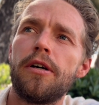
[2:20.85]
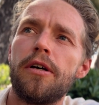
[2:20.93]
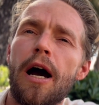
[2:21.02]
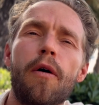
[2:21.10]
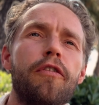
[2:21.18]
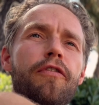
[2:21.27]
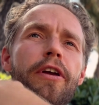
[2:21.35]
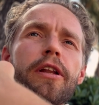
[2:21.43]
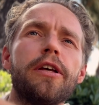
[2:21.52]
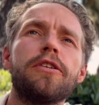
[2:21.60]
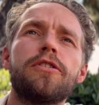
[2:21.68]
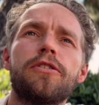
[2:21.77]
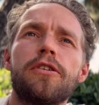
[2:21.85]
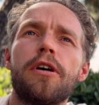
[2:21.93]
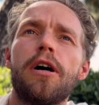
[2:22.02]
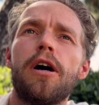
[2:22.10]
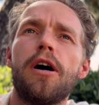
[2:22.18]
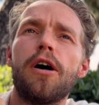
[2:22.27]
our feelings
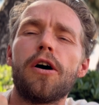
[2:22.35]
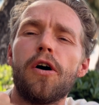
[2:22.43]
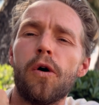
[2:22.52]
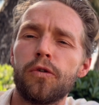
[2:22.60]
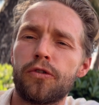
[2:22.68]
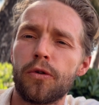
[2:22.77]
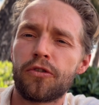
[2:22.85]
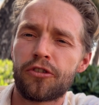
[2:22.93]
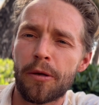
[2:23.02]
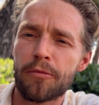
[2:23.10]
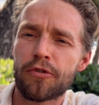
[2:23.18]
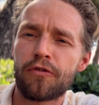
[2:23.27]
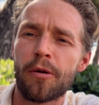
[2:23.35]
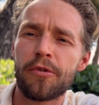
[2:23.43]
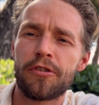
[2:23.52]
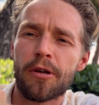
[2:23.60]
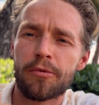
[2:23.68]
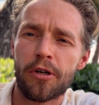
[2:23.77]
also stems from the
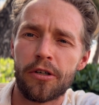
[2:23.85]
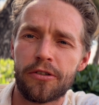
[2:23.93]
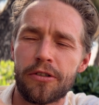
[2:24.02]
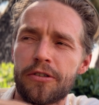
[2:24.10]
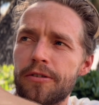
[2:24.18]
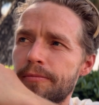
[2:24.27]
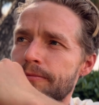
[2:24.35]
subconscious.